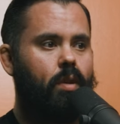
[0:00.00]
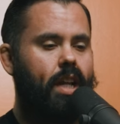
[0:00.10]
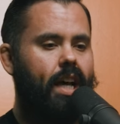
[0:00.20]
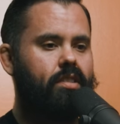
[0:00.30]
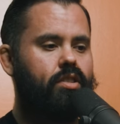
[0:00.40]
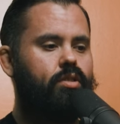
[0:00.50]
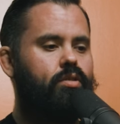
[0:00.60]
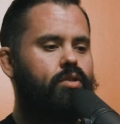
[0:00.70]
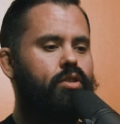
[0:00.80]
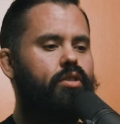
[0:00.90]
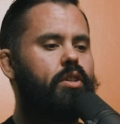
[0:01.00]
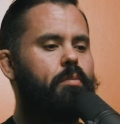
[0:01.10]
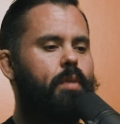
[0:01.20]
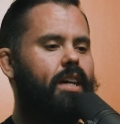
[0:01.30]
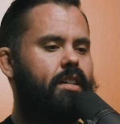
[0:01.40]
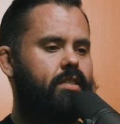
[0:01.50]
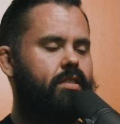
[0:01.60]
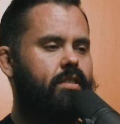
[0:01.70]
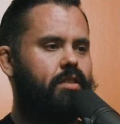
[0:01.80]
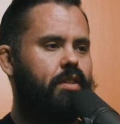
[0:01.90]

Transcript: I want to ask you. Do your best